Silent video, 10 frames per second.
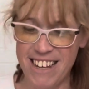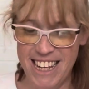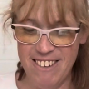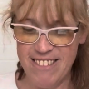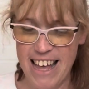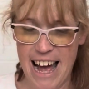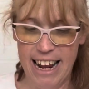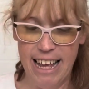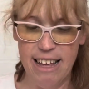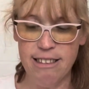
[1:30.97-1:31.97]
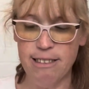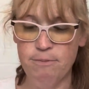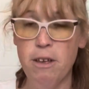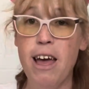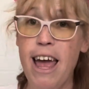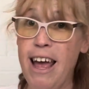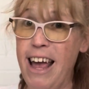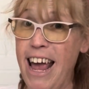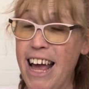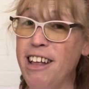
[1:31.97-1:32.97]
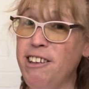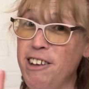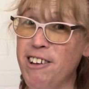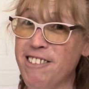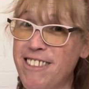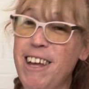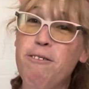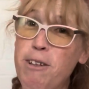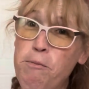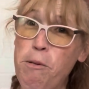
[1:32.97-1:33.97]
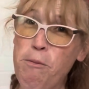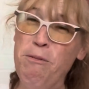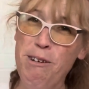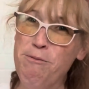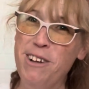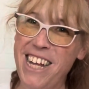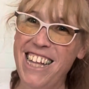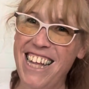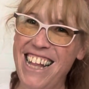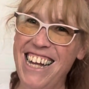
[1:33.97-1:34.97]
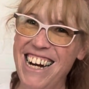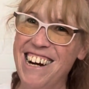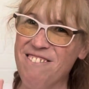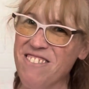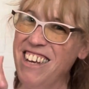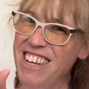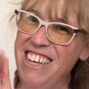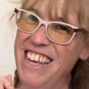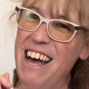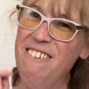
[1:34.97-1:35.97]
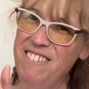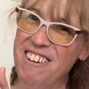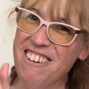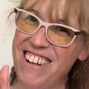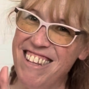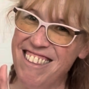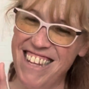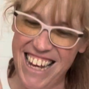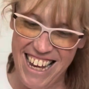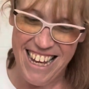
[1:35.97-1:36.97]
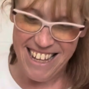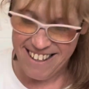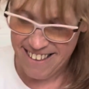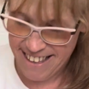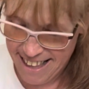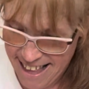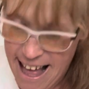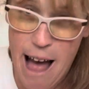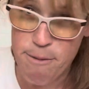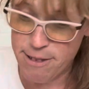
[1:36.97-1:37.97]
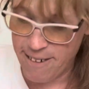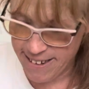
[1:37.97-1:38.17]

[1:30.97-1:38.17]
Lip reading: cute that is. And you'll see what I'm going to be putting in here. Yep, you're going to see. I'm so